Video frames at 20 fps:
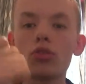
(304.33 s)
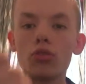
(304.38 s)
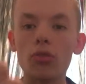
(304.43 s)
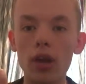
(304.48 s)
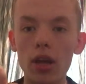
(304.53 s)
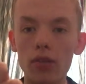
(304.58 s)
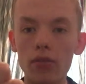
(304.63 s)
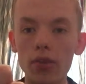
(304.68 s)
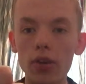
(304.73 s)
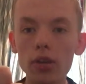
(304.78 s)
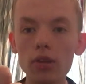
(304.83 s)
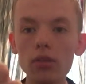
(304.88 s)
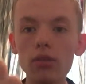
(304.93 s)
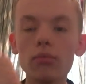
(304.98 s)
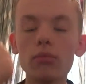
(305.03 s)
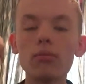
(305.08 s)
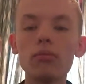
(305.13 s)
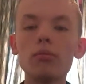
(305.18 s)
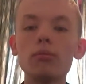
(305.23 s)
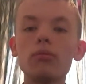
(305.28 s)
Kraven,
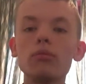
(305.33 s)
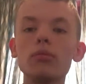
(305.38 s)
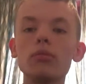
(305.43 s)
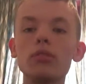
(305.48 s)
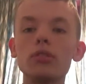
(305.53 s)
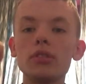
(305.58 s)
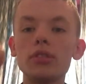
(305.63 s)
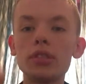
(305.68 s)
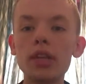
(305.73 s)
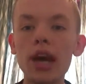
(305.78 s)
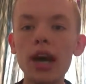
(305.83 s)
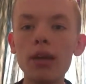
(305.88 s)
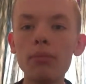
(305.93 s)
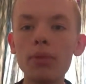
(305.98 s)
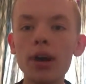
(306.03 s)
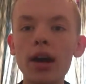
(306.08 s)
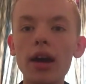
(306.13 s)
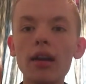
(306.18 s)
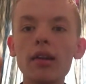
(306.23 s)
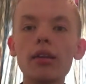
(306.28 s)

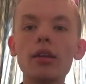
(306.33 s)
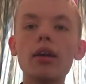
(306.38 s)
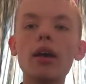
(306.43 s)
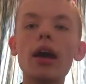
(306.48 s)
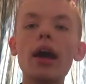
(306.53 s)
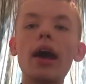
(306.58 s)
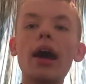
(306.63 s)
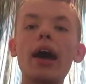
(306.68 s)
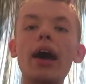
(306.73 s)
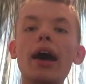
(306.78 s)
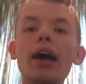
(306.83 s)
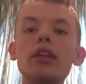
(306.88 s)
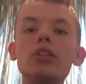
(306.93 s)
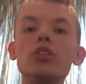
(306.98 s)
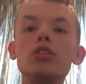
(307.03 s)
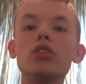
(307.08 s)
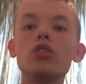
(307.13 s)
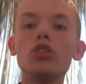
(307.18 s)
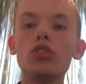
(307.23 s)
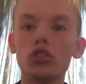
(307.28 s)
Sandman,
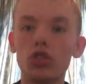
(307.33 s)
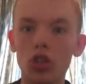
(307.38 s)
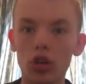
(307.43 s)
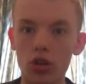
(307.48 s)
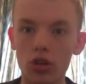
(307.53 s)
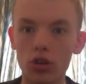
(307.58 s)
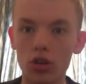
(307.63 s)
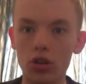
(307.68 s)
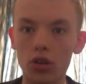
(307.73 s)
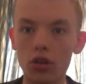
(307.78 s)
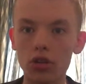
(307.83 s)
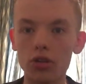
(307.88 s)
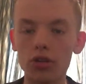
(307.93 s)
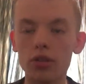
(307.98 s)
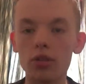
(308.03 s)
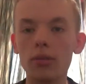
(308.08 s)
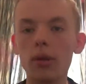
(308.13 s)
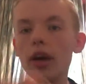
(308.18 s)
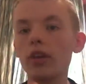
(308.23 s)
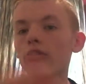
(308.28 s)
and the
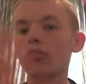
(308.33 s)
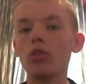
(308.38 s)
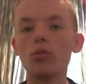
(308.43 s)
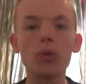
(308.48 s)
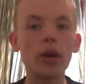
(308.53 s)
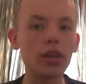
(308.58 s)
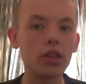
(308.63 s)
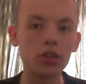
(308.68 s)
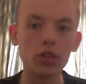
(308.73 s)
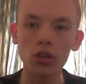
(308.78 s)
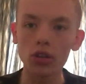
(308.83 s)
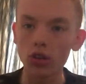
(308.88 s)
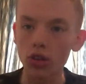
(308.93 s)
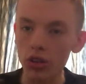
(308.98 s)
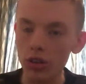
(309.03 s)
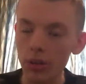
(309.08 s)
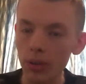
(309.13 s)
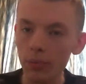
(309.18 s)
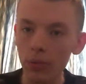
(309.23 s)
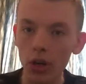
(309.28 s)
Juggernaut. I don't know why the
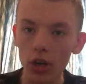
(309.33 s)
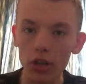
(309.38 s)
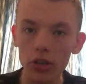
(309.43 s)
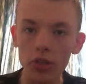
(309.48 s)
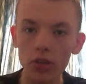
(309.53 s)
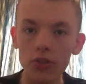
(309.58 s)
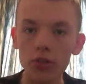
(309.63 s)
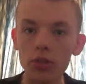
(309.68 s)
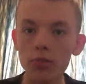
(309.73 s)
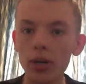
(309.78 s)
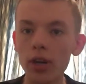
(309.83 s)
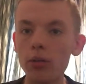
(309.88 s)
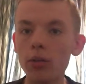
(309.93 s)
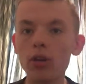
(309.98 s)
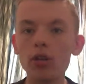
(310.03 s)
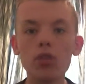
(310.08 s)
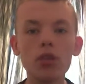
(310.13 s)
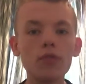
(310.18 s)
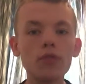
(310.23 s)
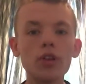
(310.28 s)
Juggernaut's part of the
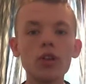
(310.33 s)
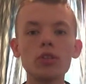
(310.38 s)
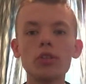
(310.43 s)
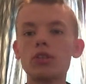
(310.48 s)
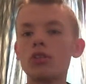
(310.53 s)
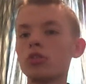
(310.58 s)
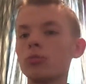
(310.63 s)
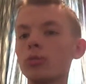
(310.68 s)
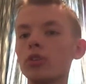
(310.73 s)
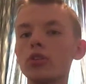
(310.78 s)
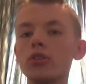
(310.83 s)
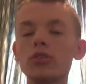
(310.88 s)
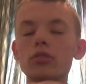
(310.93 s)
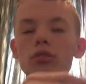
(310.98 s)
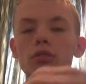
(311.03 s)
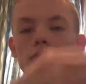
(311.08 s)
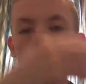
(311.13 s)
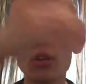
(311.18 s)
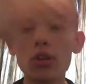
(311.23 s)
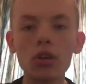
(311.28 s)
Spider-Man universe, just
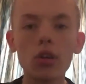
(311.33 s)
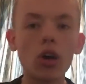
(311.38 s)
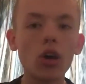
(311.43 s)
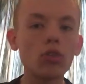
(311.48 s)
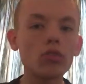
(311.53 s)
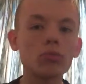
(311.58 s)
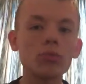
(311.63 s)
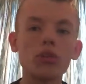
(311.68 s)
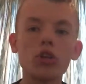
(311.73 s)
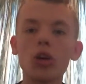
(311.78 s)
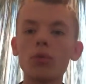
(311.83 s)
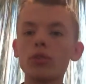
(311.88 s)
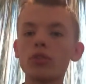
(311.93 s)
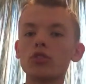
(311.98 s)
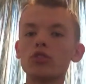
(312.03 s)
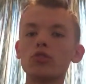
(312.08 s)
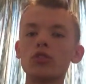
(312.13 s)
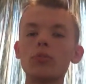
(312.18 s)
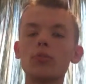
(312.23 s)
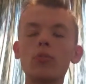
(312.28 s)
because the Ultimate comic
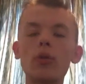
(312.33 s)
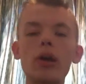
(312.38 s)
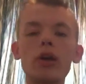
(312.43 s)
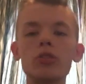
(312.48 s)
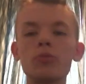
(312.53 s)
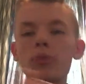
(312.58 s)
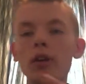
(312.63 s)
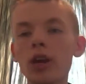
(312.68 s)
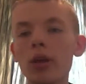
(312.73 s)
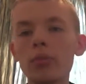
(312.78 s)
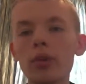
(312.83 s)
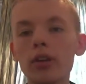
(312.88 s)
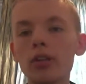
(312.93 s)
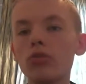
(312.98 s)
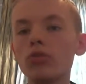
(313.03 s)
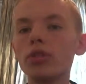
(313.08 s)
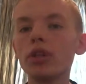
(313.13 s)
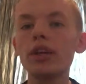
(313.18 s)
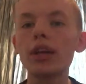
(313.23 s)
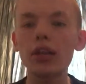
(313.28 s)
strip where Spider-Man
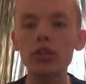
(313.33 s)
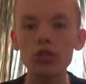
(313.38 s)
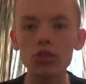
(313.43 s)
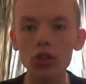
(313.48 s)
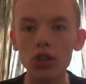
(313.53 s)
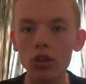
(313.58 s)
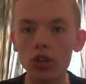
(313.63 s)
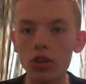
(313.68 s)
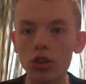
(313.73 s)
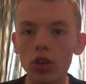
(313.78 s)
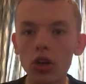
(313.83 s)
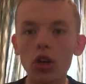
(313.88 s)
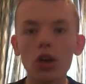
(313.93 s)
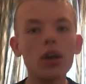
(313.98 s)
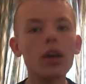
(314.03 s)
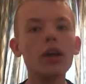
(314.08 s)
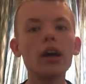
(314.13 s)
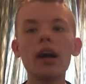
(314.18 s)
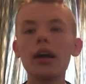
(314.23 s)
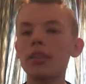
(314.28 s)
goes against Juggernaut,
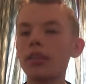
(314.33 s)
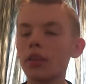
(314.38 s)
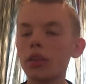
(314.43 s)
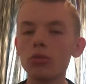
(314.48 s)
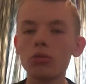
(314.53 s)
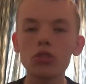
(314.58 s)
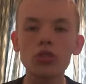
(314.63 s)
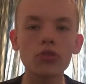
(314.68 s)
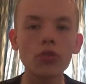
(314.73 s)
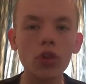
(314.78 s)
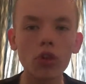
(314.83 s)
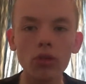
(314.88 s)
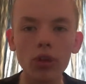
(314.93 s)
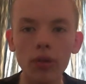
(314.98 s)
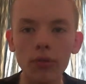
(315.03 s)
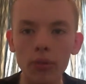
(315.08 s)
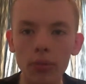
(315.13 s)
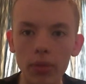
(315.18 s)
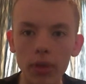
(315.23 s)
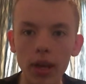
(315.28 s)
I think they were just following
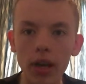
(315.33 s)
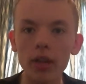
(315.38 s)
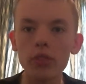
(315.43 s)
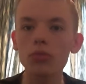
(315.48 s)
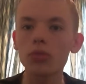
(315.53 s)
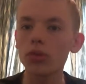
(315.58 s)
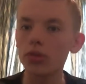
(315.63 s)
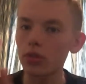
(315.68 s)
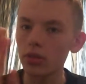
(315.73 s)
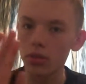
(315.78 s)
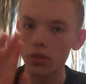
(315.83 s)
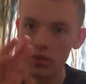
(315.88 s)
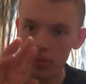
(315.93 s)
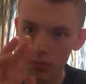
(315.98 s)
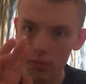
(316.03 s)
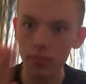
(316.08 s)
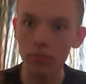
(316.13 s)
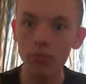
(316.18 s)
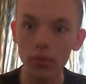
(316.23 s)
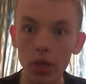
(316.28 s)
up from that,
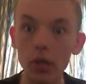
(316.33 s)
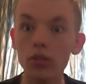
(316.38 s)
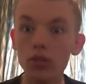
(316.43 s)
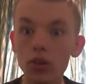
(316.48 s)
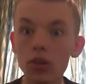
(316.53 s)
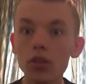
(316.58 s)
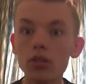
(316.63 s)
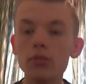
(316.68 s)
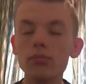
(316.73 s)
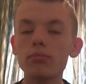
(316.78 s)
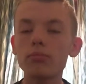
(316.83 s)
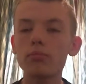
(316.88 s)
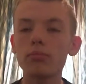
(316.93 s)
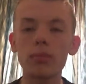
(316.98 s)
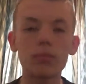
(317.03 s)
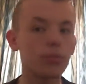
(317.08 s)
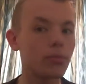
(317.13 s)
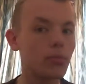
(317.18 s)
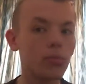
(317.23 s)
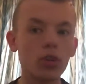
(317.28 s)
which is good.
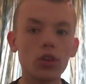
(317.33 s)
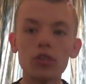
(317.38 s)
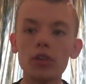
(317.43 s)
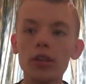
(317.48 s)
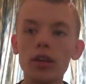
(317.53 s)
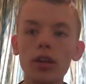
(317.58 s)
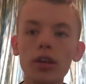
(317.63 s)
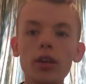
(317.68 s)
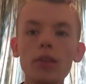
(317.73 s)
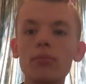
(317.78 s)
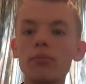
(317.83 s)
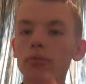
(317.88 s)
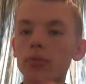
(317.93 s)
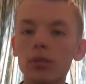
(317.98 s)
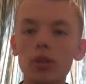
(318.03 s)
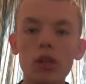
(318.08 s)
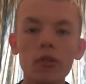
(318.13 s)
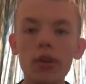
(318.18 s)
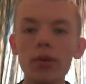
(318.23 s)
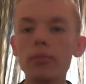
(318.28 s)
Not denying it.
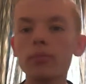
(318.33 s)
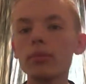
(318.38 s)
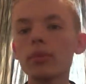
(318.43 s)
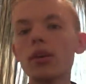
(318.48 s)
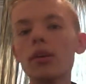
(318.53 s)
Love it.